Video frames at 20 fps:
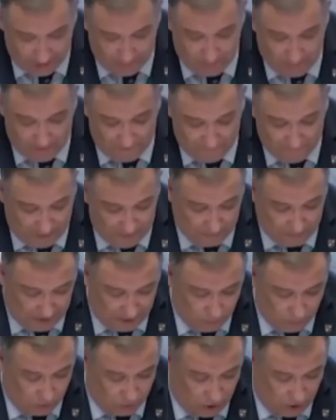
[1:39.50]
my family
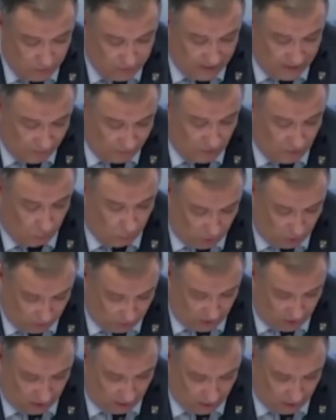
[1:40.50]
will go down to one
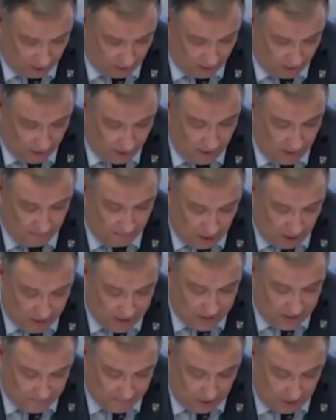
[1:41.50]
car. My
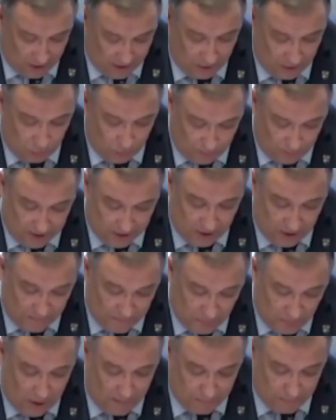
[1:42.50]
e bike will become
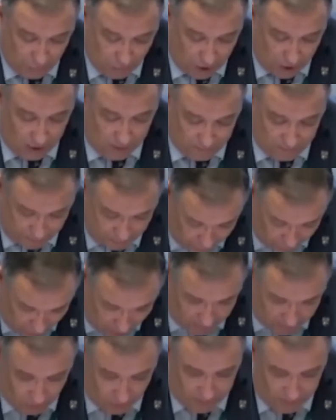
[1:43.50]
my prime,
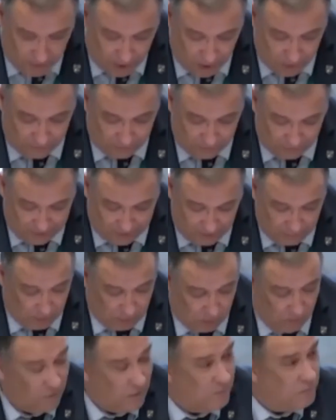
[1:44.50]
primary mode of transport
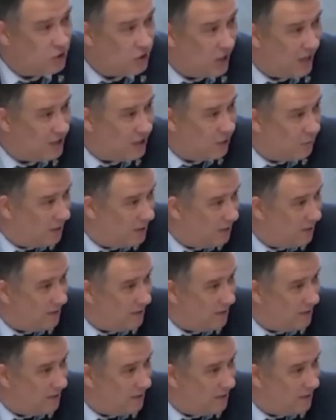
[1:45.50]
from January